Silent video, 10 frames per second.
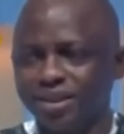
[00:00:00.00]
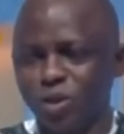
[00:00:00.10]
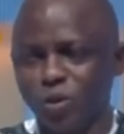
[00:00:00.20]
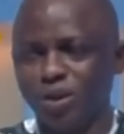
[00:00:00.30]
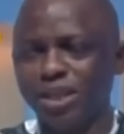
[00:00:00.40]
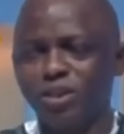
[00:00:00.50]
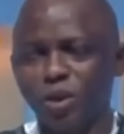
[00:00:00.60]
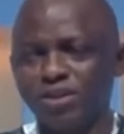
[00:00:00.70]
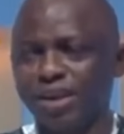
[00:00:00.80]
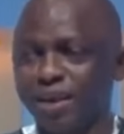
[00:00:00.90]
he
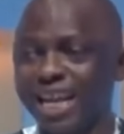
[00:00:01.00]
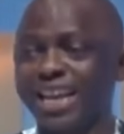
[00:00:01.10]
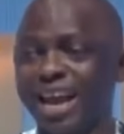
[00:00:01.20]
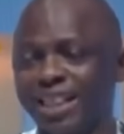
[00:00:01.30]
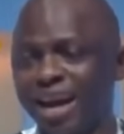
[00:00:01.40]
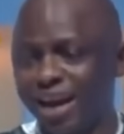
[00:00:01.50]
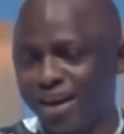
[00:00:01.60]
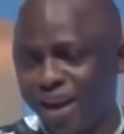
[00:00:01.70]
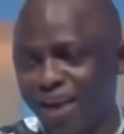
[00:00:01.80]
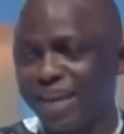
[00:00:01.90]
just
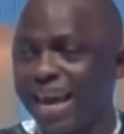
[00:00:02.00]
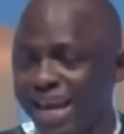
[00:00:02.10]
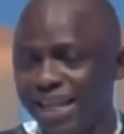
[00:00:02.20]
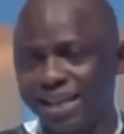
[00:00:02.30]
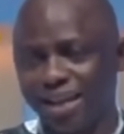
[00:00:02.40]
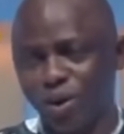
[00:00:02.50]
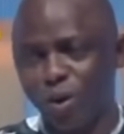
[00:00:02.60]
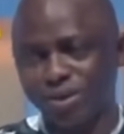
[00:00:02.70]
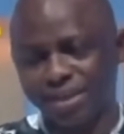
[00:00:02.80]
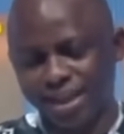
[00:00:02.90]
arrived earlier than us,